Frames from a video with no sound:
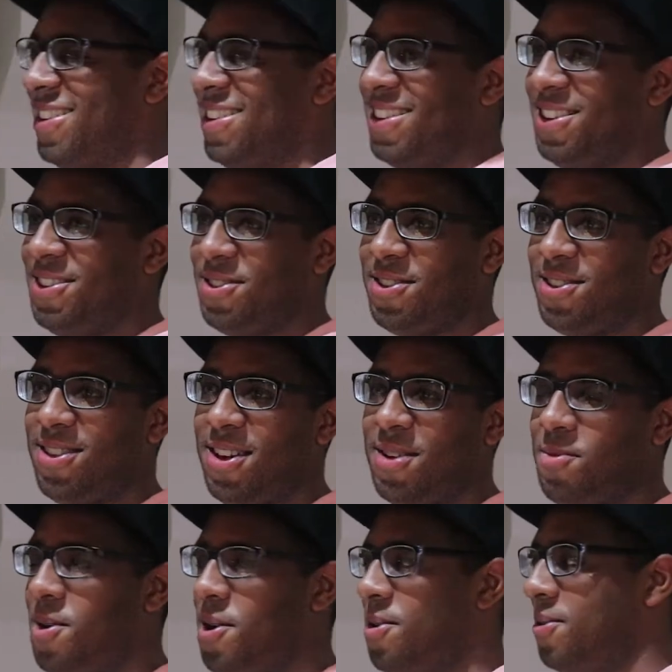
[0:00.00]
and you're just
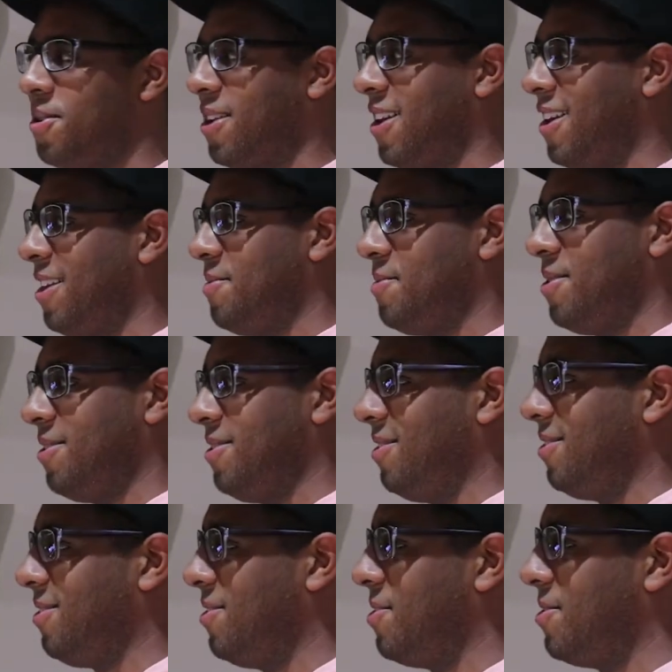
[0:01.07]
like, whoa, okay, that
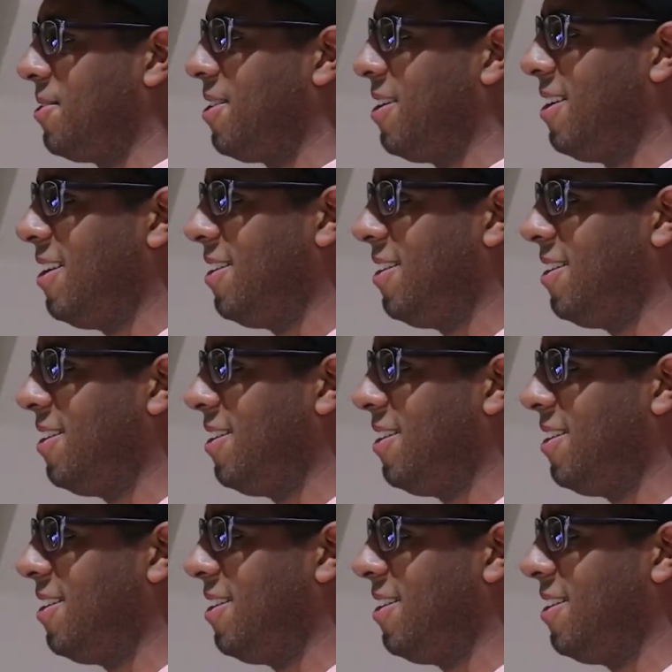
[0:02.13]
person's not okay.